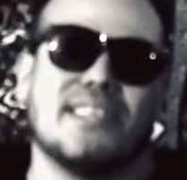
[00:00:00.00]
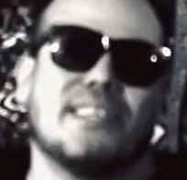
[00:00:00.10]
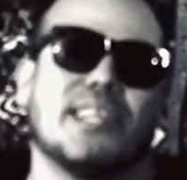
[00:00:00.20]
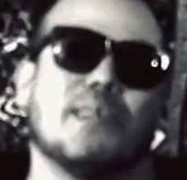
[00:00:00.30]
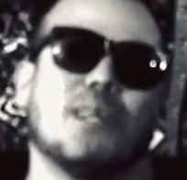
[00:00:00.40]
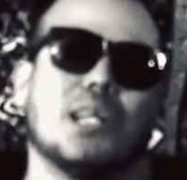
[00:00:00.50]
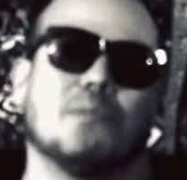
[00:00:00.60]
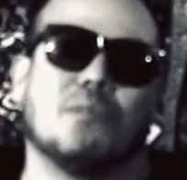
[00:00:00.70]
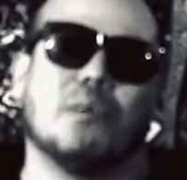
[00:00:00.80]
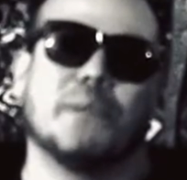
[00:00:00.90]
continue on
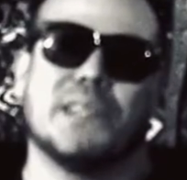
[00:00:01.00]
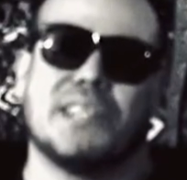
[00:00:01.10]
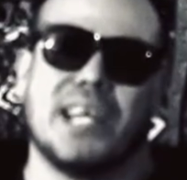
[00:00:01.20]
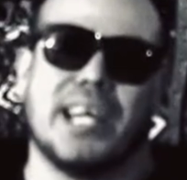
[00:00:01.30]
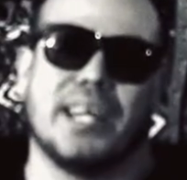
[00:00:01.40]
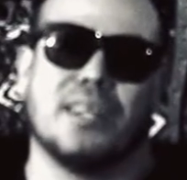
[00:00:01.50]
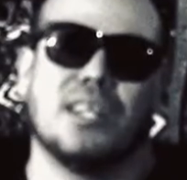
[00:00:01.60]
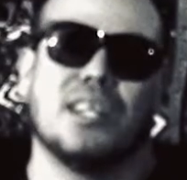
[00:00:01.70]
with what we were saying.